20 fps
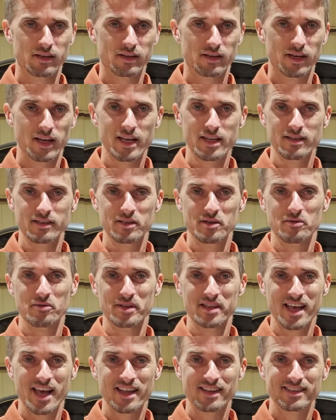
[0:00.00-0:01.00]
And
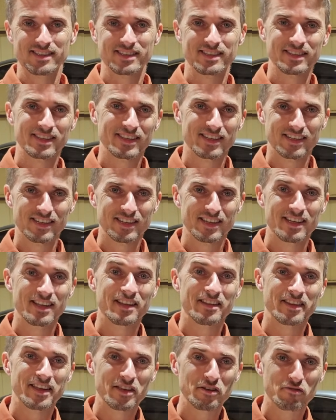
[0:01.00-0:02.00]
with that,
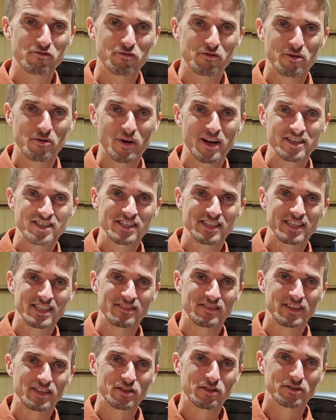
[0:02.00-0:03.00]
thank you for watching these
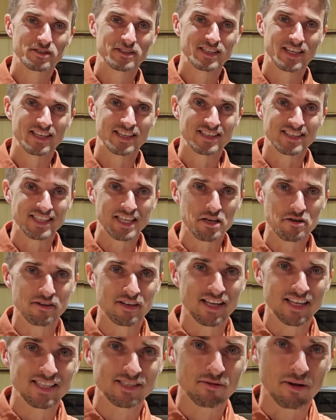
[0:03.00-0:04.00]
videos and see you
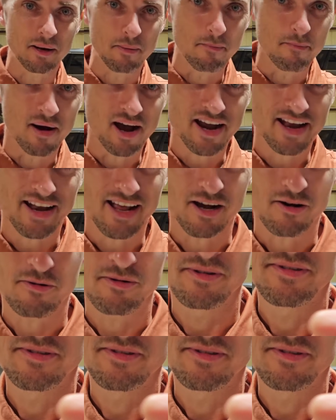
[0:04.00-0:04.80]
next one. Bye now.